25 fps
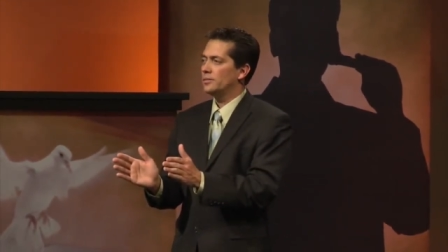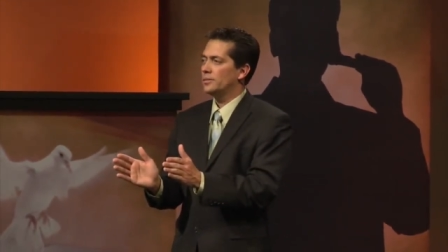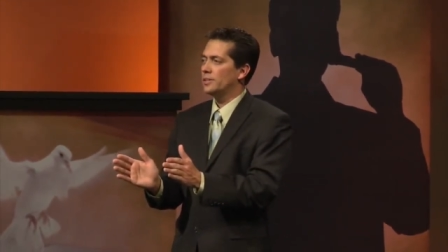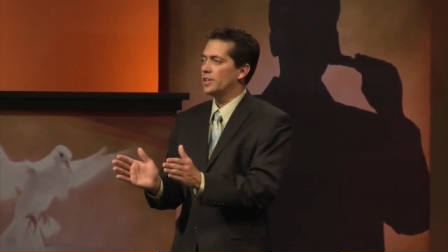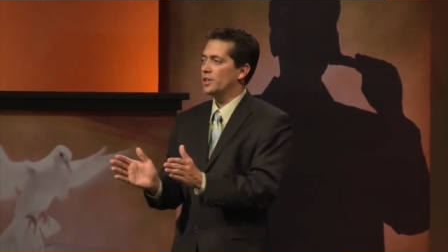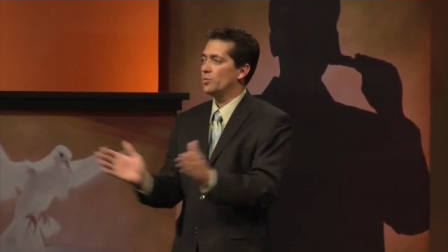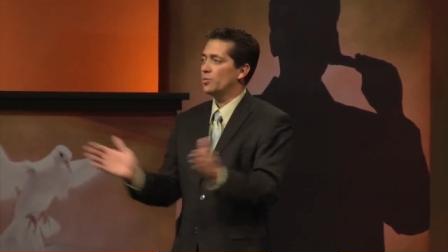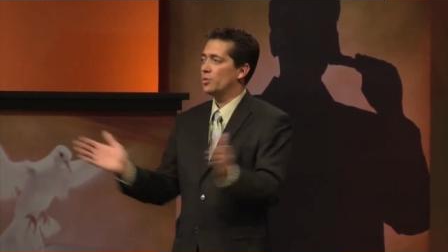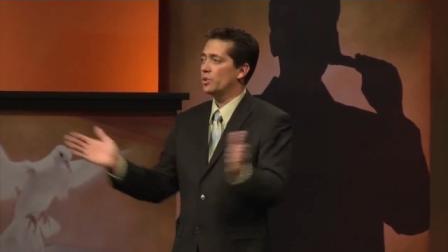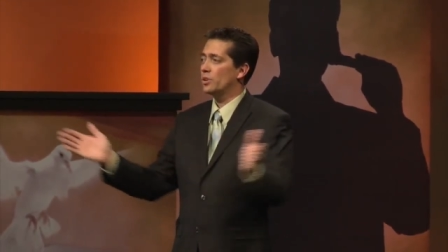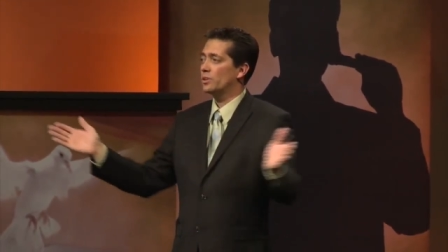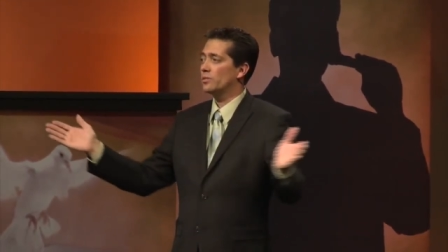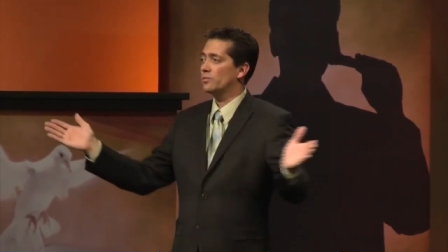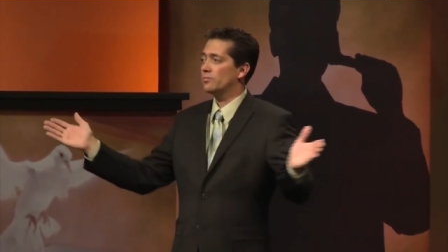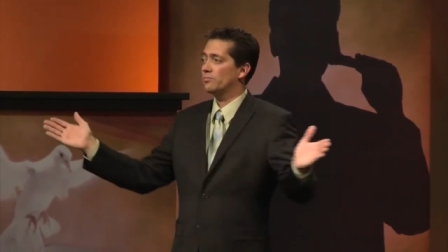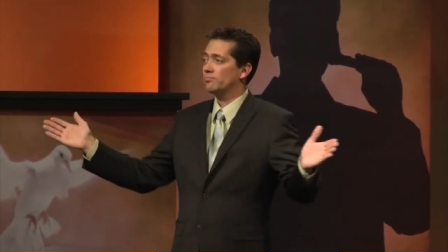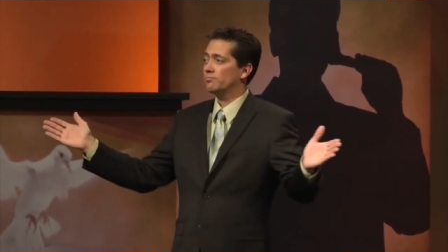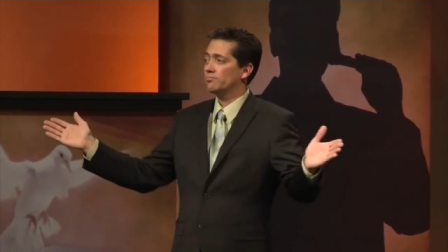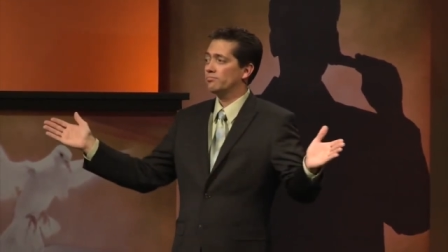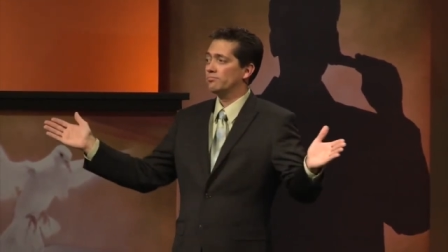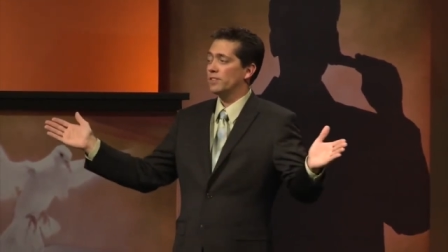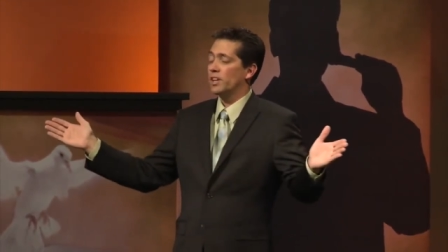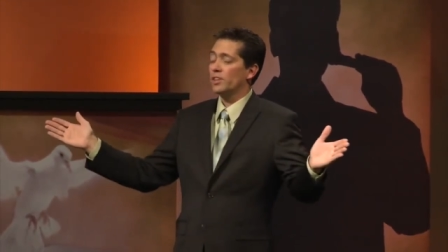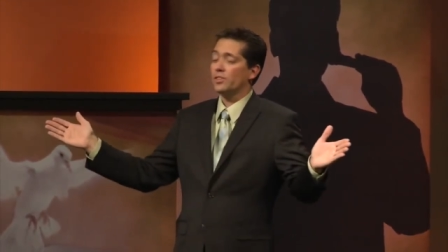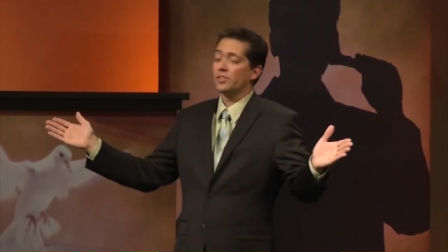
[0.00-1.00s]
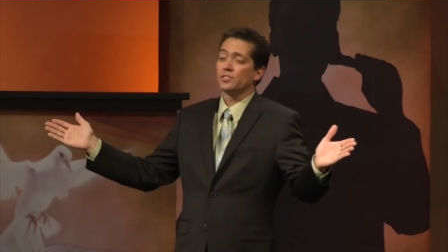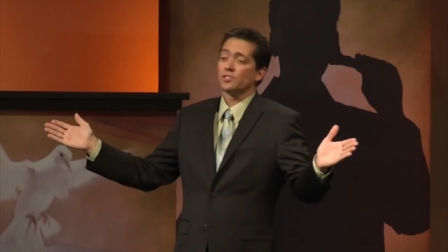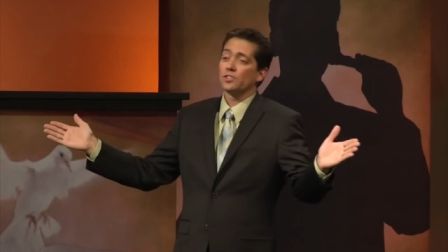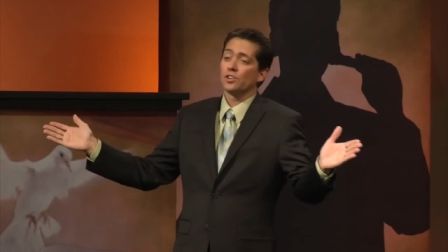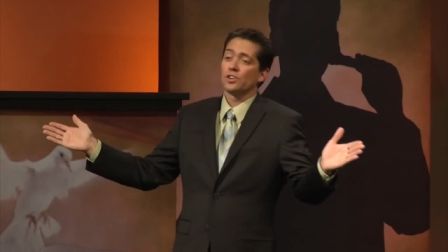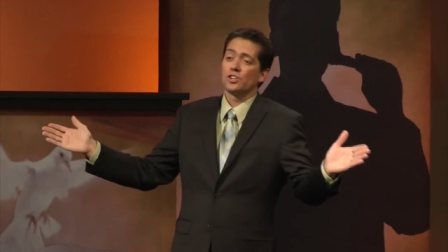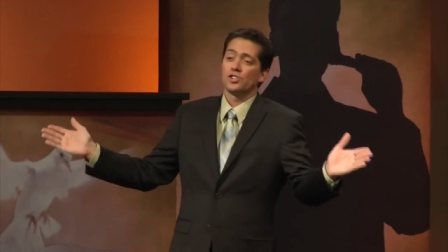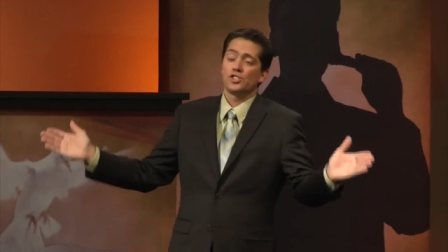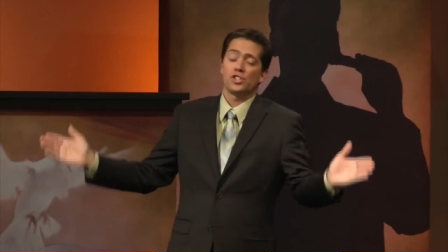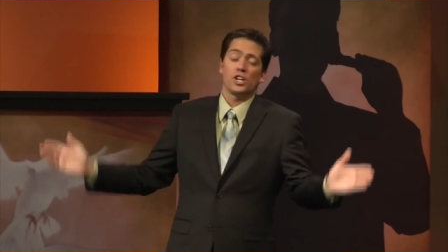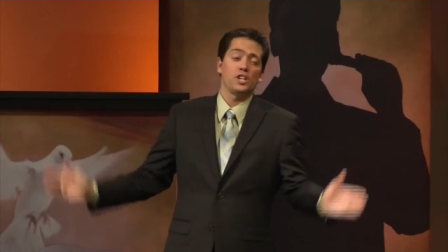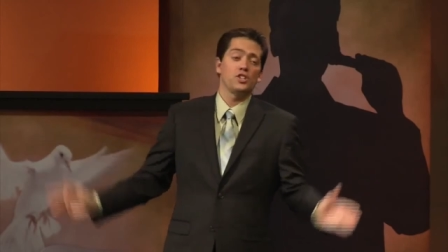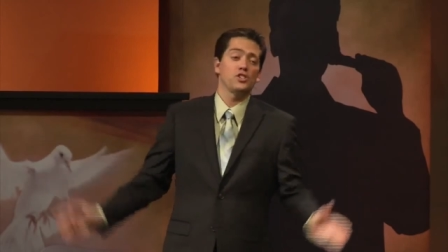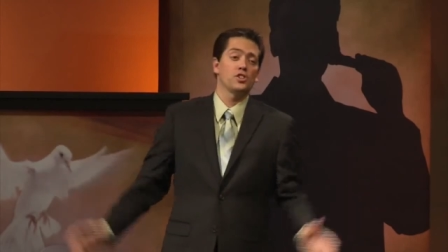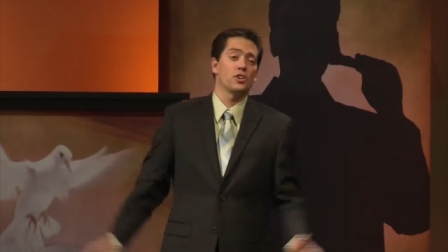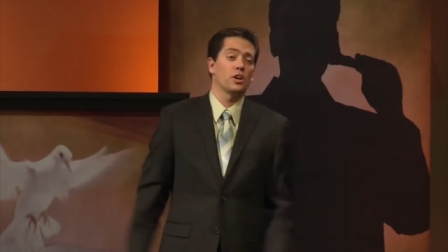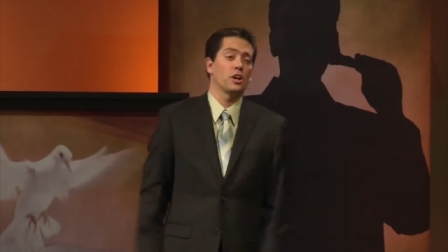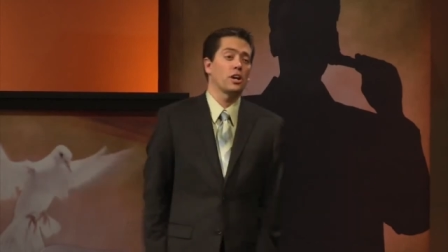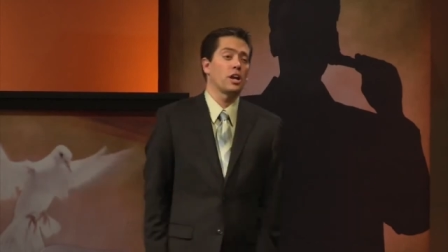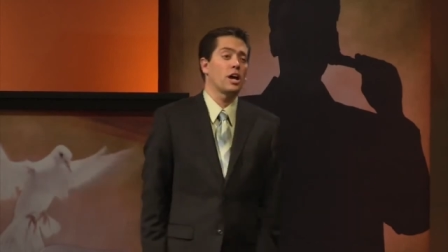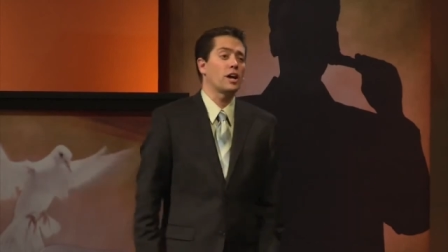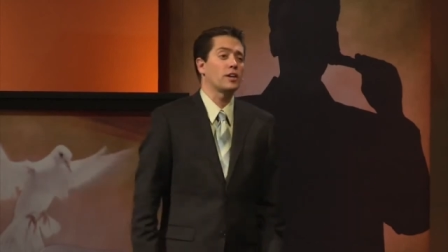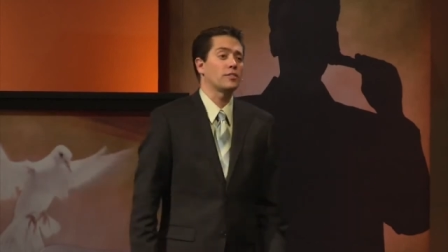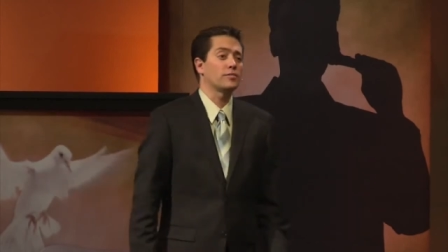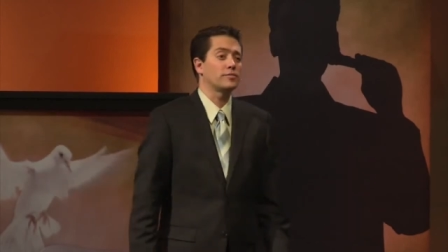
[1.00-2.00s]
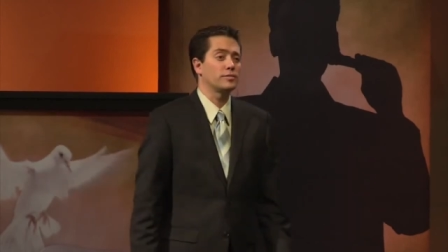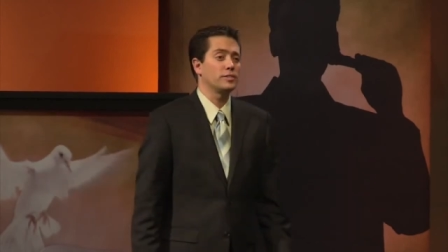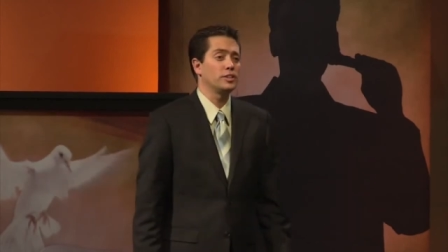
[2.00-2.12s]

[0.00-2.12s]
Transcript: then we're, nothing's going to change in our life.